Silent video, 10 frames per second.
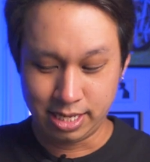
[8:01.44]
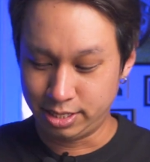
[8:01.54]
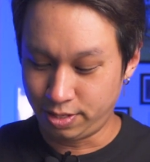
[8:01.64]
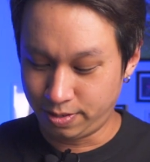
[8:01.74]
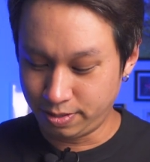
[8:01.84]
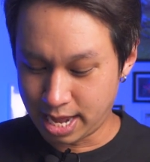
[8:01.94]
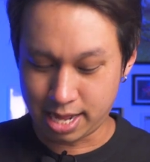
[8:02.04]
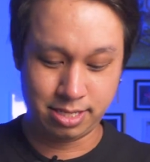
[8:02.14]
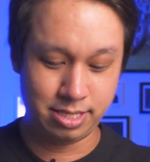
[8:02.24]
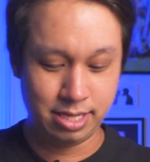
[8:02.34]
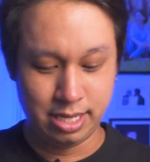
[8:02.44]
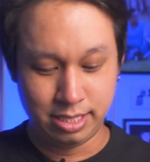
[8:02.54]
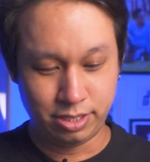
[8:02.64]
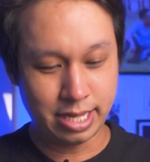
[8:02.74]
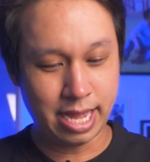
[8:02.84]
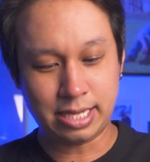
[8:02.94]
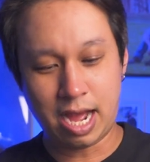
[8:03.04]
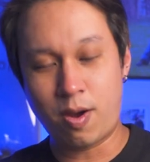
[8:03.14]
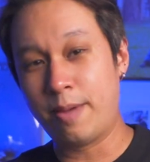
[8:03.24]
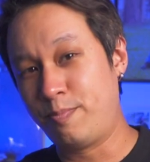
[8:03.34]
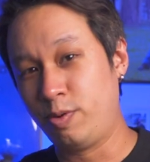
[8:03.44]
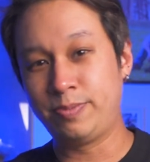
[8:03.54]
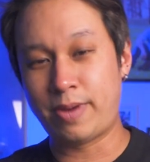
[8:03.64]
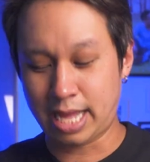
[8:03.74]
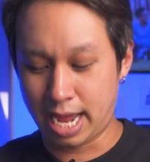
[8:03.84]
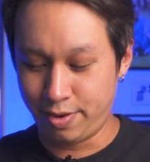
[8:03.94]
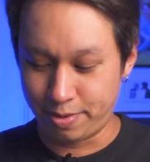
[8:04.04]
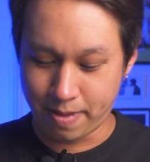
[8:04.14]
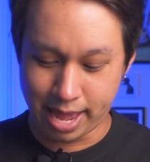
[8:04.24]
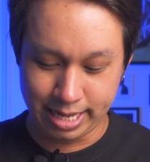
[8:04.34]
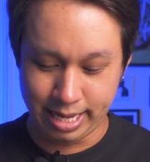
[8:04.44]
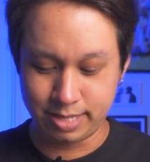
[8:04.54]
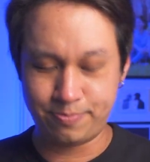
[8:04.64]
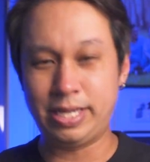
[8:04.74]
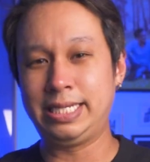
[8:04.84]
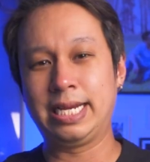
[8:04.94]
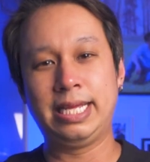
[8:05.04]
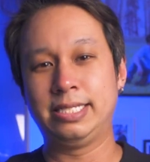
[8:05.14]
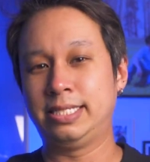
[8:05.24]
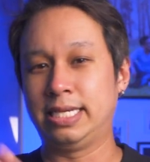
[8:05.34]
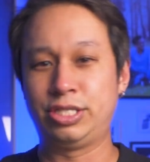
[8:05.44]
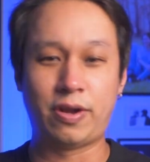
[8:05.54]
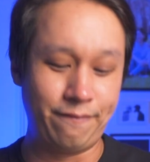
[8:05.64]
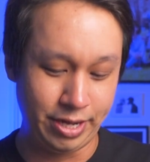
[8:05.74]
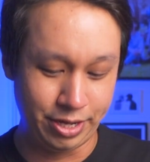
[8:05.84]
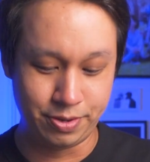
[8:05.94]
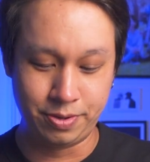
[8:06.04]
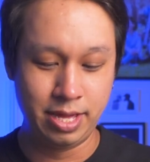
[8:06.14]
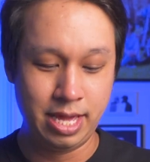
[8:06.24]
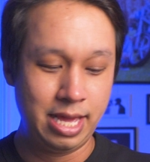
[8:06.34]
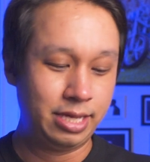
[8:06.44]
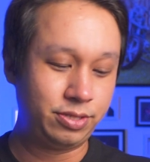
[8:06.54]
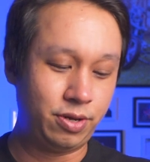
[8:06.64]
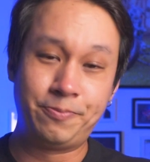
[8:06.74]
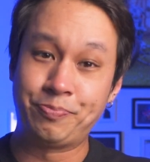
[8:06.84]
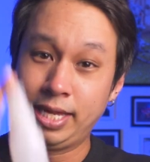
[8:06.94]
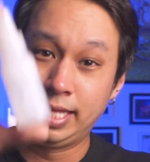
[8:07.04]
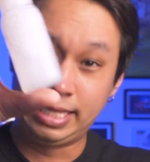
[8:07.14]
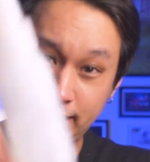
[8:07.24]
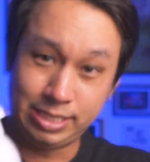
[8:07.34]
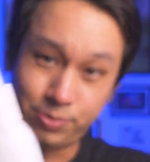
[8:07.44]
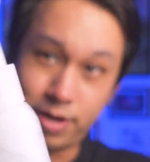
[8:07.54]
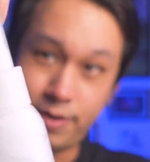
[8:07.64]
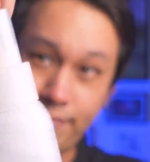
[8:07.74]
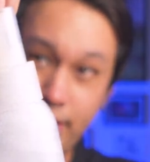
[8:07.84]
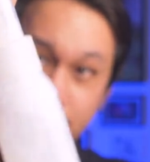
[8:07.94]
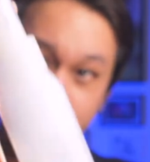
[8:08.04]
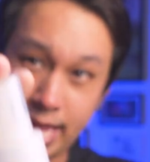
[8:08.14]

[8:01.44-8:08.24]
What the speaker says: So yeah, so that is how I boost my tire repair kit. Basically this is a short video. So this is one of it.